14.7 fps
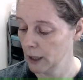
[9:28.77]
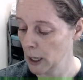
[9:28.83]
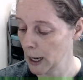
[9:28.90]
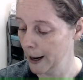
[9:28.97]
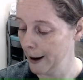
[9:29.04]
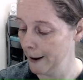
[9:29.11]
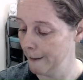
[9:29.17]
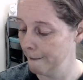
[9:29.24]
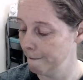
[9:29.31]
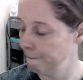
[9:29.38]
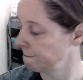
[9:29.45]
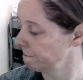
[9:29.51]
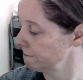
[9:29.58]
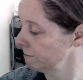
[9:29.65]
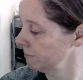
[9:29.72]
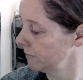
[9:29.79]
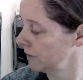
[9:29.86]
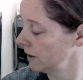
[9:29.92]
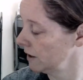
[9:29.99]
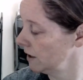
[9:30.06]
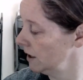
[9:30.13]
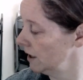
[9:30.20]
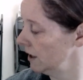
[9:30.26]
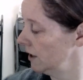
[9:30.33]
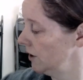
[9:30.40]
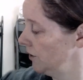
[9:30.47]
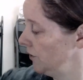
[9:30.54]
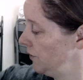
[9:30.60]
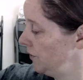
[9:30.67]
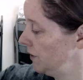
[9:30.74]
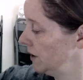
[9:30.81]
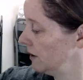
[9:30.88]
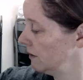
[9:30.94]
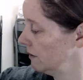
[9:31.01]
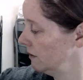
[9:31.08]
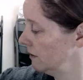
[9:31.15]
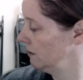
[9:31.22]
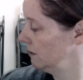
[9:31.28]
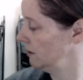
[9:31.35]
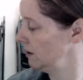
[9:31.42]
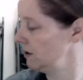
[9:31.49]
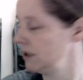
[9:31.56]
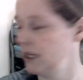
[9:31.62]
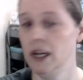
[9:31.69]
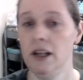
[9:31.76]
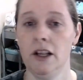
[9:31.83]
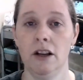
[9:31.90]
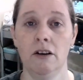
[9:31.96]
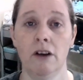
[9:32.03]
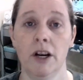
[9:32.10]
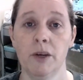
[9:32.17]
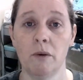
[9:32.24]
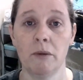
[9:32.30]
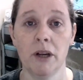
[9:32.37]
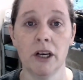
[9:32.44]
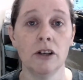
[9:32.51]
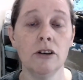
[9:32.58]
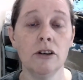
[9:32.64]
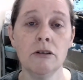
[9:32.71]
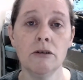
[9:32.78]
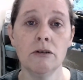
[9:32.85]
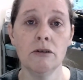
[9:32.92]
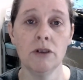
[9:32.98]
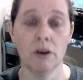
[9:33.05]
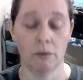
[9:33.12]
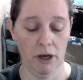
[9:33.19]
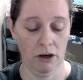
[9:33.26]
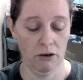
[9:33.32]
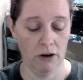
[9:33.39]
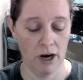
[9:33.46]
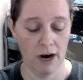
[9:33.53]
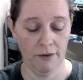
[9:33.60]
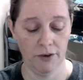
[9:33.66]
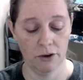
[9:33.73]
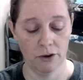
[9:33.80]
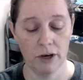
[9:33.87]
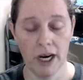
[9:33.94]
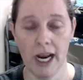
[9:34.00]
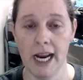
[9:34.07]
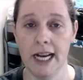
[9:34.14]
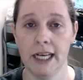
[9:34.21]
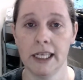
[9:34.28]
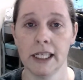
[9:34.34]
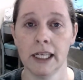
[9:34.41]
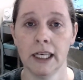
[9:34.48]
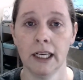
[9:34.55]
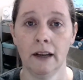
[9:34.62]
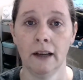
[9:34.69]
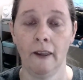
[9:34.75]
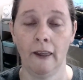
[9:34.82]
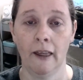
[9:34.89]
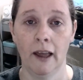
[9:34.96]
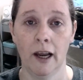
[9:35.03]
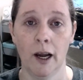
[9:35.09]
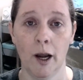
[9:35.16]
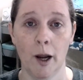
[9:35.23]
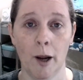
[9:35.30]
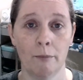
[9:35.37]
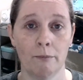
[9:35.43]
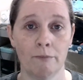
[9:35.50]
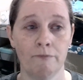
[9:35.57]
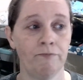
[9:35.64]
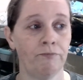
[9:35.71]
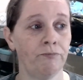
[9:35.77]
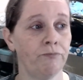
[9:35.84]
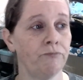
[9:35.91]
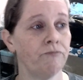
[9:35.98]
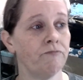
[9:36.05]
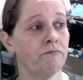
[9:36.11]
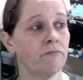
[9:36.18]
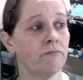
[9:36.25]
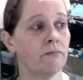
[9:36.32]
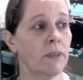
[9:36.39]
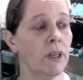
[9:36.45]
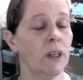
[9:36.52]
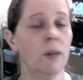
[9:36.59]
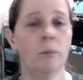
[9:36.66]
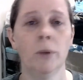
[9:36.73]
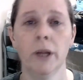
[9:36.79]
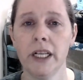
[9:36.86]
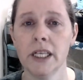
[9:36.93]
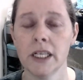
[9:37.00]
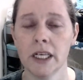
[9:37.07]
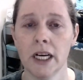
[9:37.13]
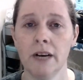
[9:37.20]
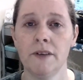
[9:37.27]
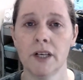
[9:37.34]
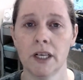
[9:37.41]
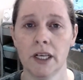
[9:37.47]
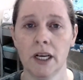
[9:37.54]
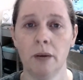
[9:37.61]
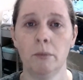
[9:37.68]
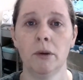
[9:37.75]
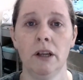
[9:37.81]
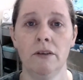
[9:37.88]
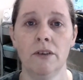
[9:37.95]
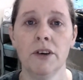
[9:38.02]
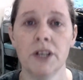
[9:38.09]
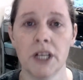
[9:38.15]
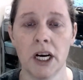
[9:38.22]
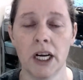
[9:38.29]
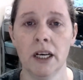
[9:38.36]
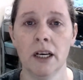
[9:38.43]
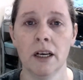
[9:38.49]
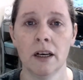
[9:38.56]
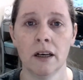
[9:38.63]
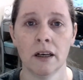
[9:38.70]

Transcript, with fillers: Um, if there's anything you guys want me to do, you want me to craft or create, um, the plates that I've done, I believe, are done.